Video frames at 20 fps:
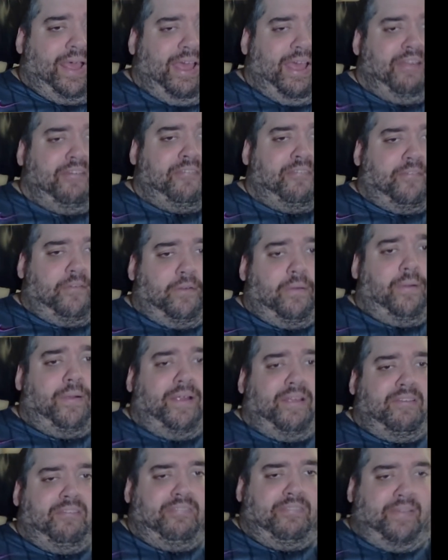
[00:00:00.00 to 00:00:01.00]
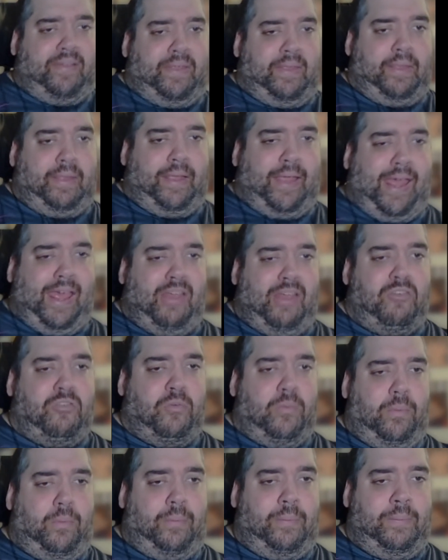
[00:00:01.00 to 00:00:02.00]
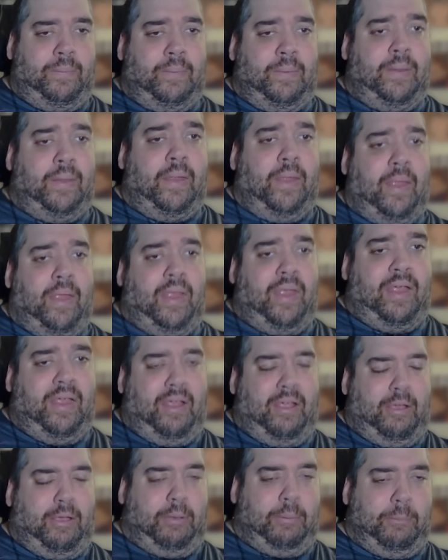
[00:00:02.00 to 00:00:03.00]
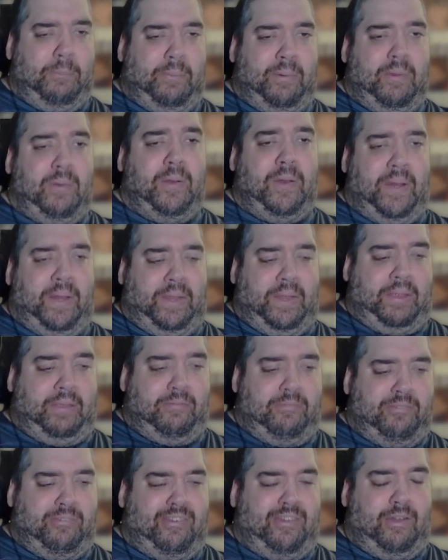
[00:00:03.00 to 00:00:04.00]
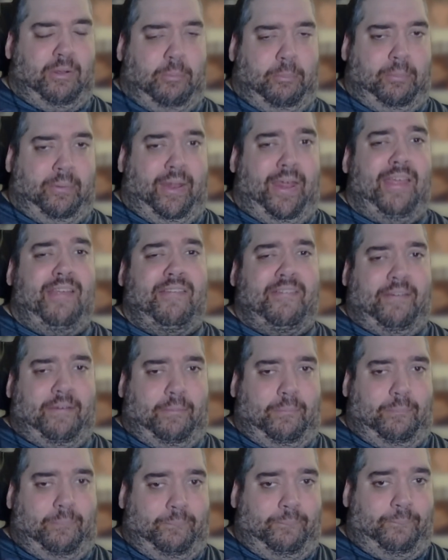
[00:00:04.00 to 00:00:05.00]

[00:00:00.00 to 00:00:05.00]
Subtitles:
as long as the casual community still plays it.